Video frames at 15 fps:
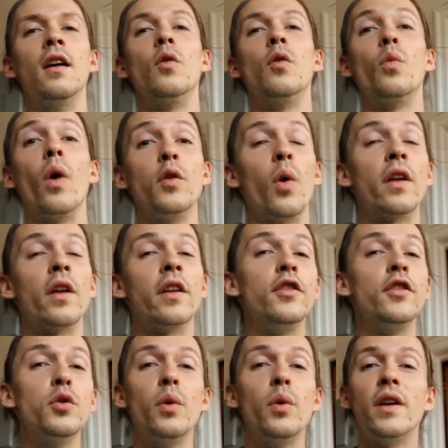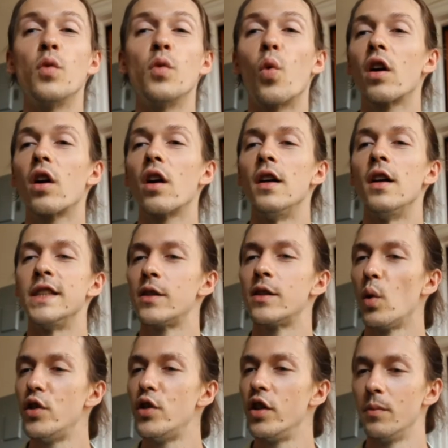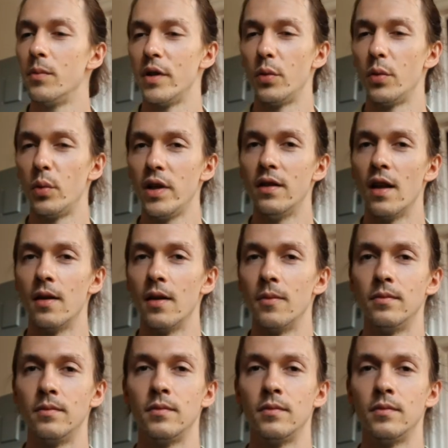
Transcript: what you want to do is work on switching between them.